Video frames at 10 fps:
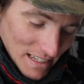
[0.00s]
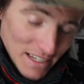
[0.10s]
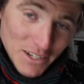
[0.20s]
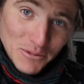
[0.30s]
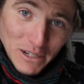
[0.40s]

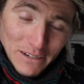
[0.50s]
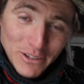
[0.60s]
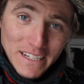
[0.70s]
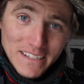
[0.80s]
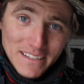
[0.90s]
whatever
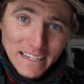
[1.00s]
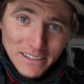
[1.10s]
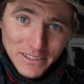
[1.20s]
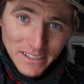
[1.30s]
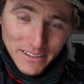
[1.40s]
it is
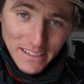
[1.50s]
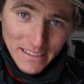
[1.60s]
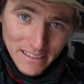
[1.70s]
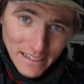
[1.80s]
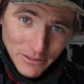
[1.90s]
out there
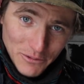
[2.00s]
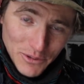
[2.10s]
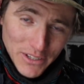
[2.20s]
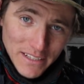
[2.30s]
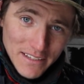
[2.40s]
that
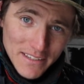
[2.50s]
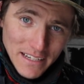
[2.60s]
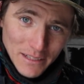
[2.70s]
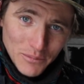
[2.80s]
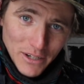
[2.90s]
everyone
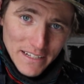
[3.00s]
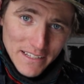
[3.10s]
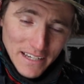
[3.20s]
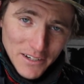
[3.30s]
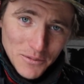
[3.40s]
celebrates.
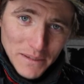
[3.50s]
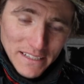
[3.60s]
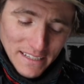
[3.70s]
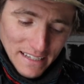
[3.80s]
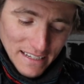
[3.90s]
I hope
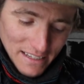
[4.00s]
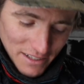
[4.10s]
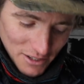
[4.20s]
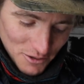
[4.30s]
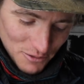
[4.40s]
it
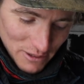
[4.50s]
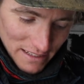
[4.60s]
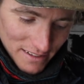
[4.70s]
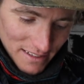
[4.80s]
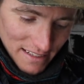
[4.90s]
goes
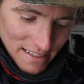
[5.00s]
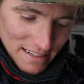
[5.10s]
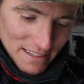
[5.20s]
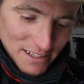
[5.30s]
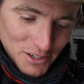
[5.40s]
well and
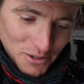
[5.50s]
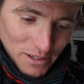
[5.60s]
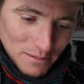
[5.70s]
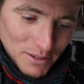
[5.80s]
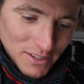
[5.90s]
is
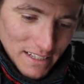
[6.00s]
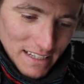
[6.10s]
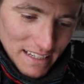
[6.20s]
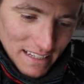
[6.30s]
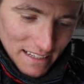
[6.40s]
enjoyable.
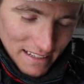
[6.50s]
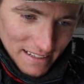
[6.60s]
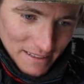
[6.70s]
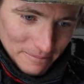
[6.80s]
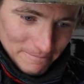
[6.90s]

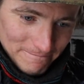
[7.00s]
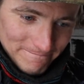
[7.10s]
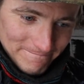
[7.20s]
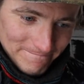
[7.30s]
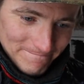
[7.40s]
I
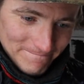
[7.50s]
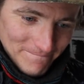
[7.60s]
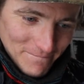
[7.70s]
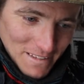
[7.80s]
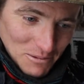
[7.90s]

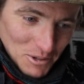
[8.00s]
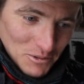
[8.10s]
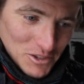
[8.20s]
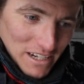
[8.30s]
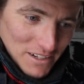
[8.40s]

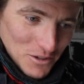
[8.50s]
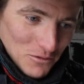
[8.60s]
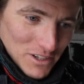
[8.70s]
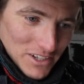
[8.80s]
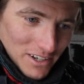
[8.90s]
won't try to
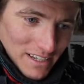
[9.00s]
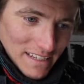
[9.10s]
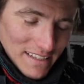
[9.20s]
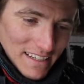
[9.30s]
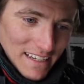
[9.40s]
overtalk
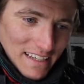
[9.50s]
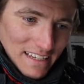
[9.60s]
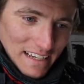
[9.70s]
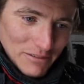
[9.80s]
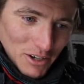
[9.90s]
it.
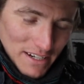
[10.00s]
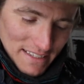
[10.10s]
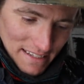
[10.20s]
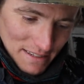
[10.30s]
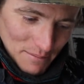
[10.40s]
I've already
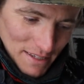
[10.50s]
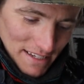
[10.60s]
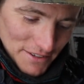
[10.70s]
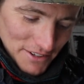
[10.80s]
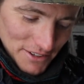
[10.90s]
said some
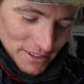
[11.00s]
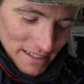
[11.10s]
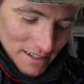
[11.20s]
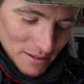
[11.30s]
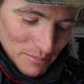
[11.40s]
things
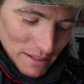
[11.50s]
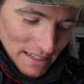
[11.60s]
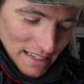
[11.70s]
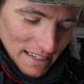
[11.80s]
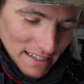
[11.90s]
earlier, but
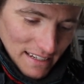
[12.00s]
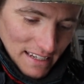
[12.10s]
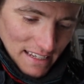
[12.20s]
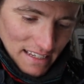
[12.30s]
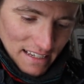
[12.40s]
again,
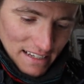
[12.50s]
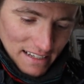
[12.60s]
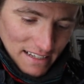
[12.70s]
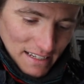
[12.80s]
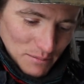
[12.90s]

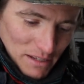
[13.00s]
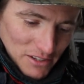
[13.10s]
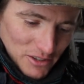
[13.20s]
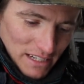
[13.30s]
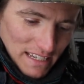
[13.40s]
it's been
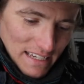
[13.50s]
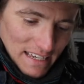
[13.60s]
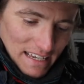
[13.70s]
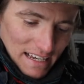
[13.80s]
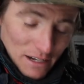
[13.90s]
tricky.
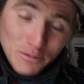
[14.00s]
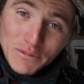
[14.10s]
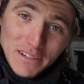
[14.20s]
I hope